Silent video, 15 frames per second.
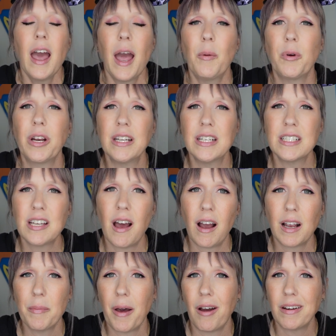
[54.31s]
And we're gonna
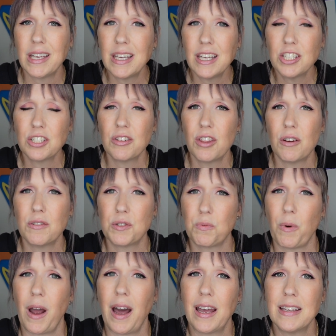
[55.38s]
talk about each of those
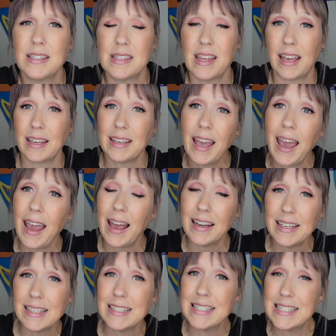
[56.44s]
rides that can
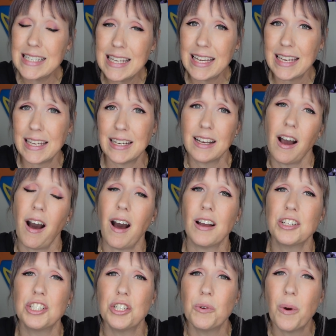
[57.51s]
indeed
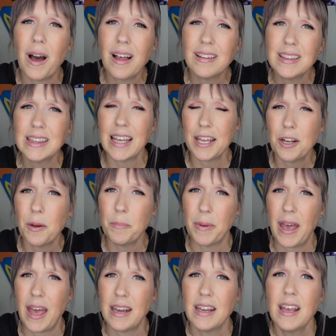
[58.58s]
cause you a little
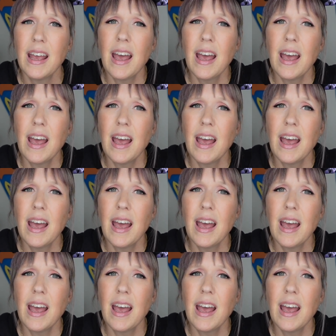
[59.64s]
bit